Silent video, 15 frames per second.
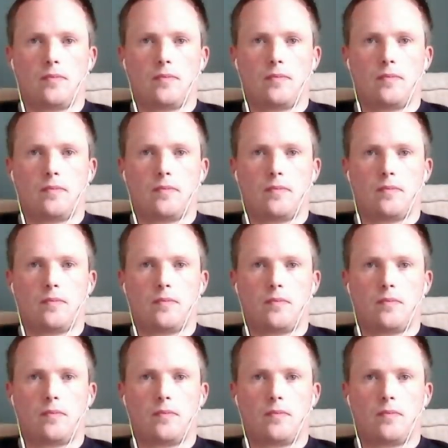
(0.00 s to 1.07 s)

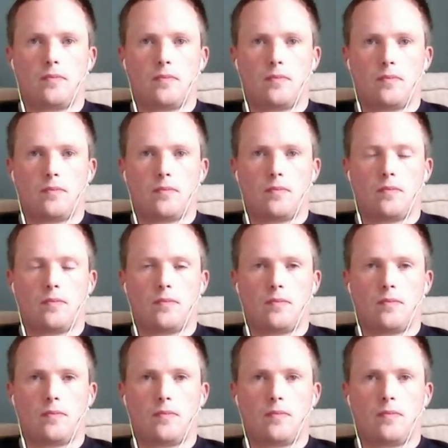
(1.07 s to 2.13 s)

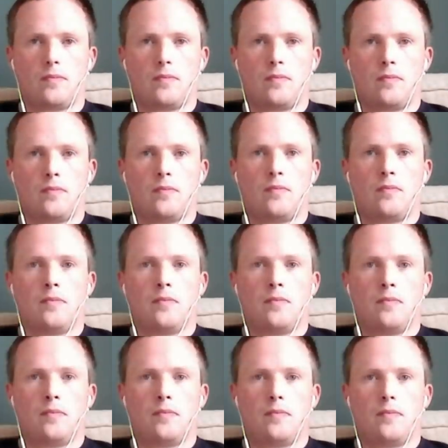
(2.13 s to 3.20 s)

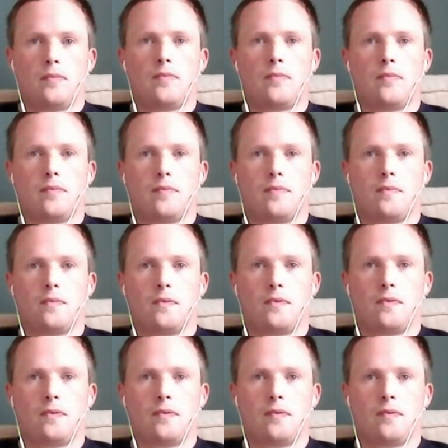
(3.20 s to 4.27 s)

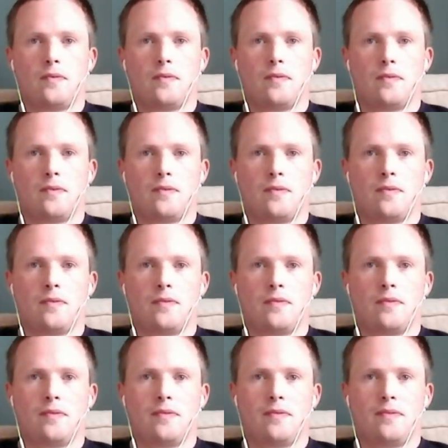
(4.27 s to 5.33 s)

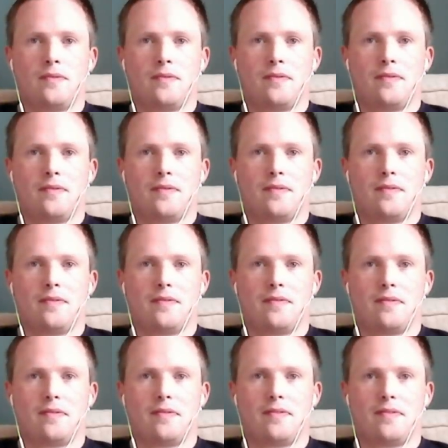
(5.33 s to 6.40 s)

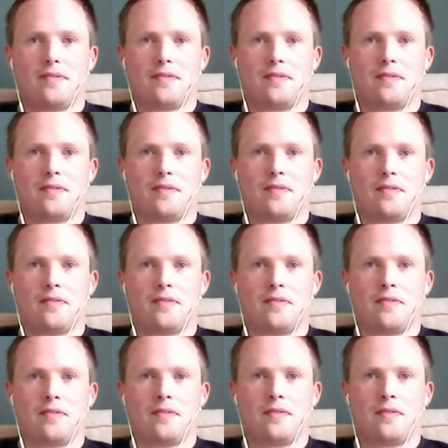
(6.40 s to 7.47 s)

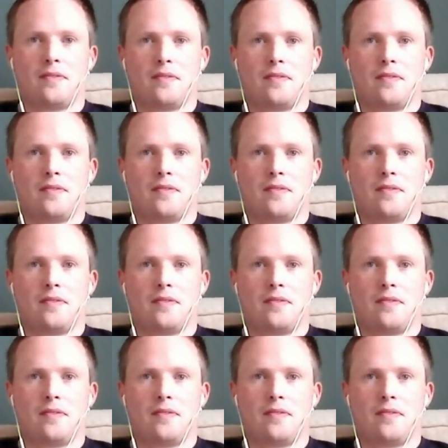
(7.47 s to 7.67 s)
The person shown says nothing.